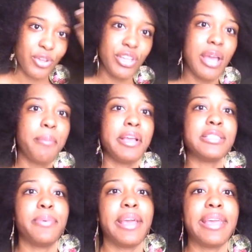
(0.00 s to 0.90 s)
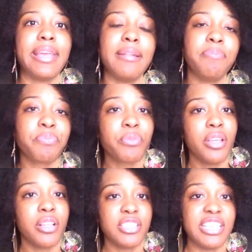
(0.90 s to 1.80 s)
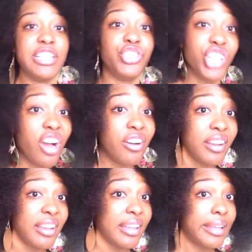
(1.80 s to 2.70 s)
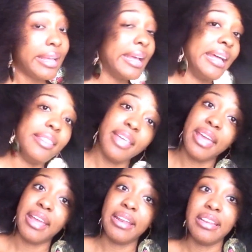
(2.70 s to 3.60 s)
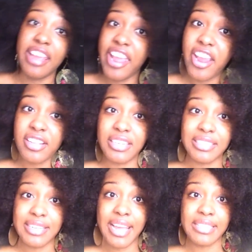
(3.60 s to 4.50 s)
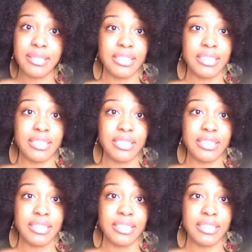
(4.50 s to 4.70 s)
You can't be expecting to eat junk and then your hair to look nice.